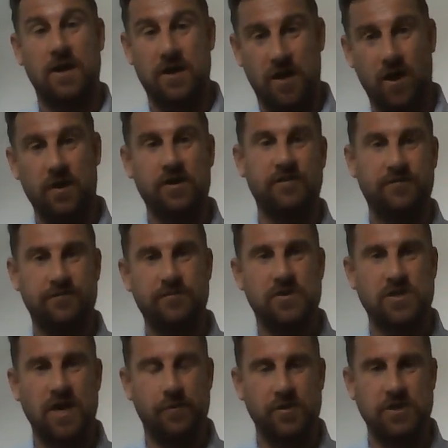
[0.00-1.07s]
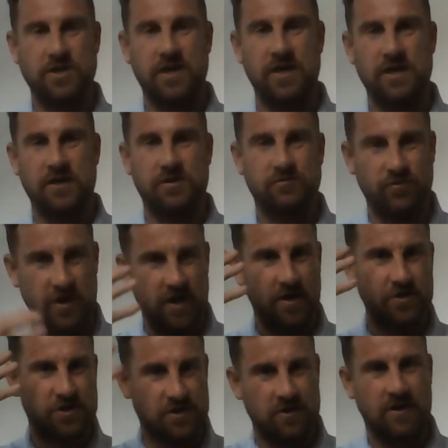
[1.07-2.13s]
kind of sow a seed as
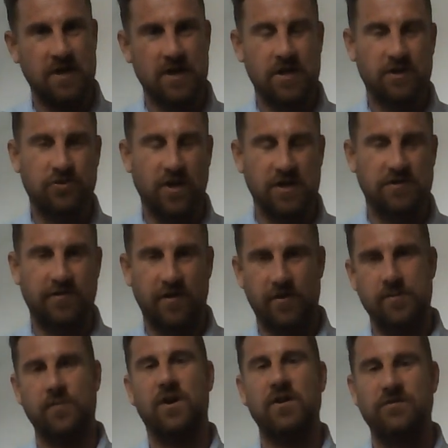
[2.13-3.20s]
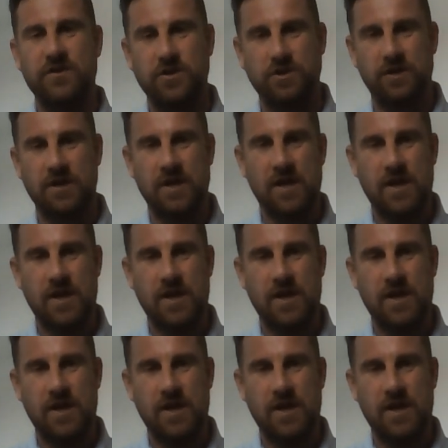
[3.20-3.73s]
regards to transferring my vision